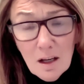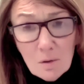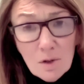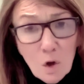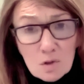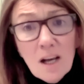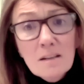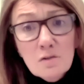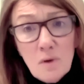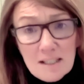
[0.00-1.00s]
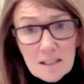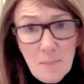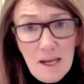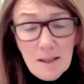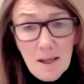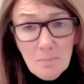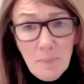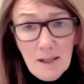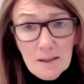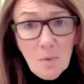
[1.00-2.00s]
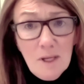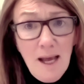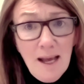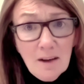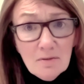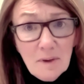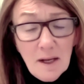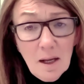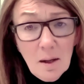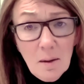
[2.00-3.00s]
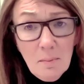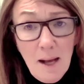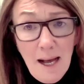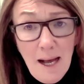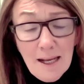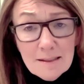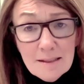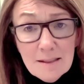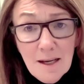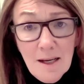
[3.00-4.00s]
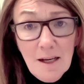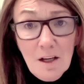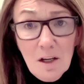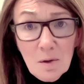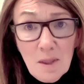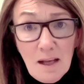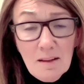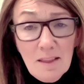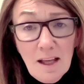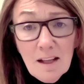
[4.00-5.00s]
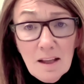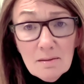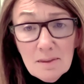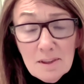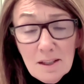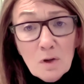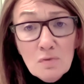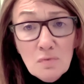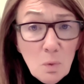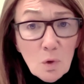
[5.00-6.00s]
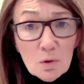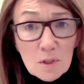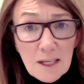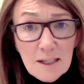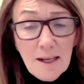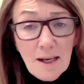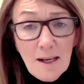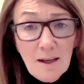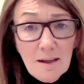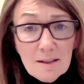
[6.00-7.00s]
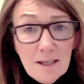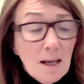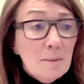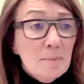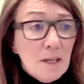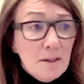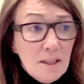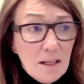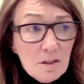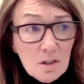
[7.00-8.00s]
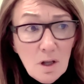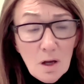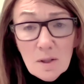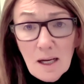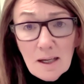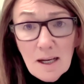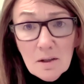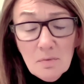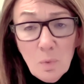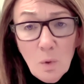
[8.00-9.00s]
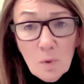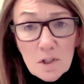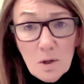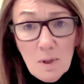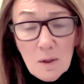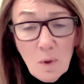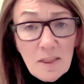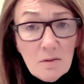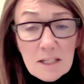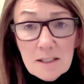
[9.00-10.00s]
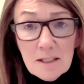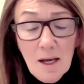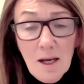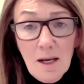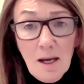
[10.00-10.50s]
not to underestimate the impact that we have. And, they're the most rewarding times, I think, to know that kind of what we're doing, whether it's